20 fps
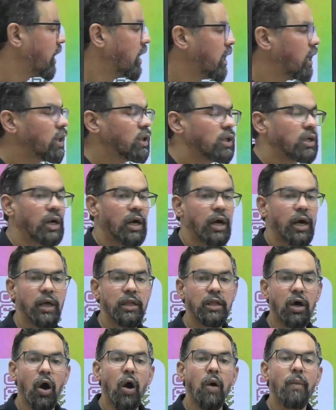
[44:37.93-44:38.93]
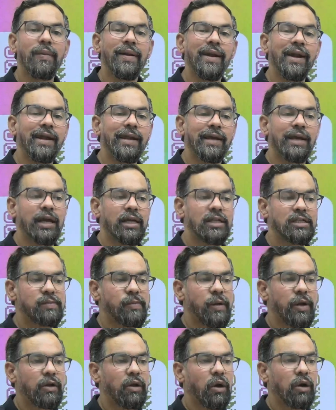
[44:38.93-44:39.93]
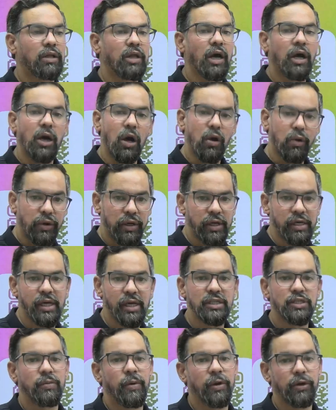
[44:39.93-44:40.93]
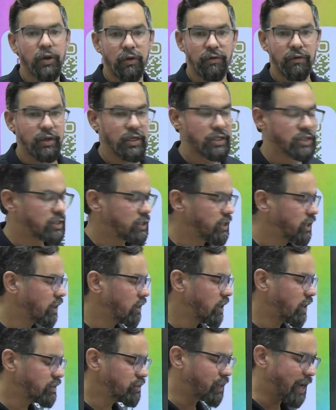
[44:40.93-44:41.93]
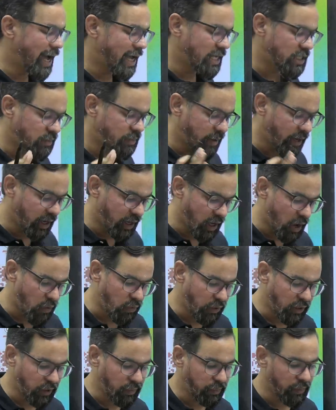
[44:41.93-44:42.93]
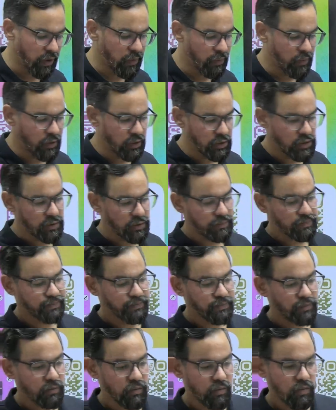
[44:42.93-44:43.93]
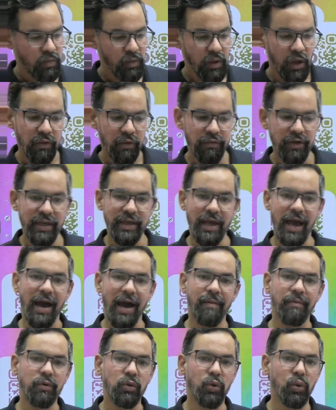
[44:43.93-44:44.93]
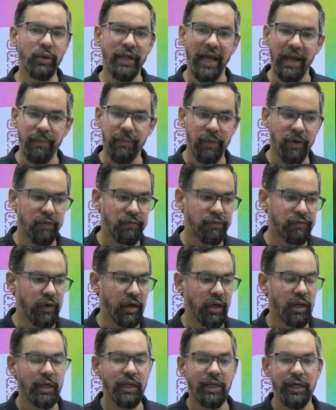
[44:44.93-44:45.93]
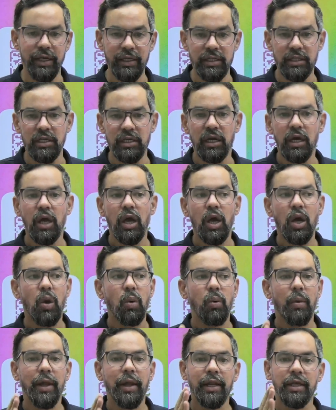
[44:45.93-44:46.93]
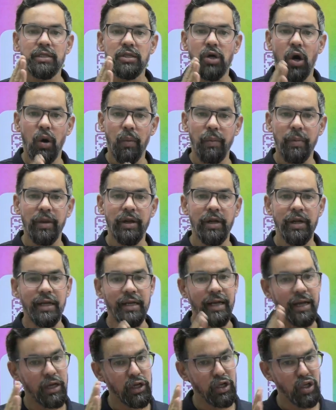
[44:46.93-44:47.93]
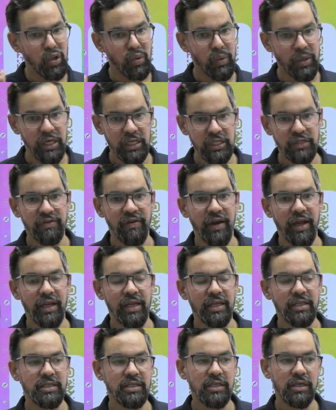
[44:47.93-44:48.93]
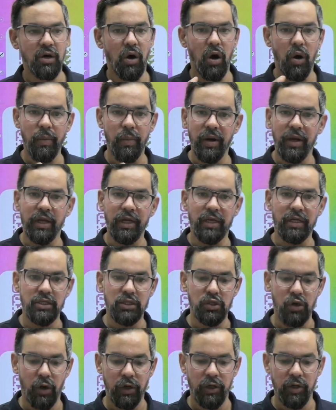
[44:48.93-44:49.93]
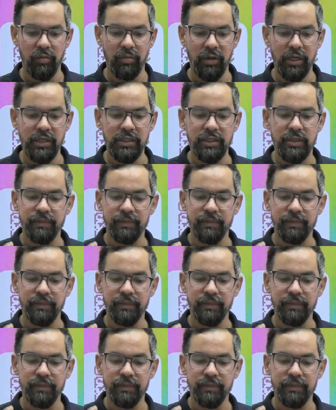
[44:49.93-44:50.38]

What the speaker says: The operating aspect or the accounting aspect of lease. Okay? So as per accounting purpose, we have two type of lease. One is operating, another one is financing. Operating is short term lease,